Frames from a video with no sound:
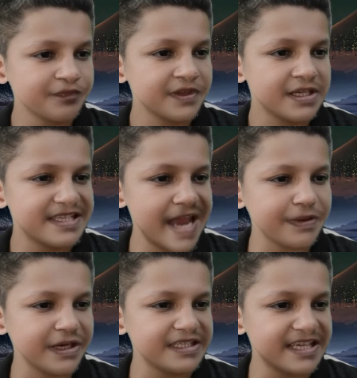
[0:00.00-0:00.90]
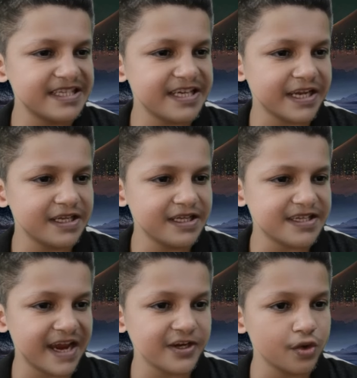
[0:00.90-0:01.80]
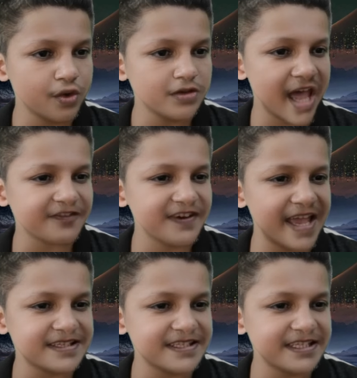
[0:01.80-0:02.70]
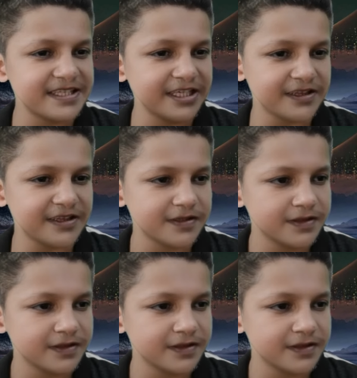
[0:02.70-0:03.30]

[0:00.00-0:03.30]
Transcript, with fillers: snapping tentacles and rows of nasty teeth.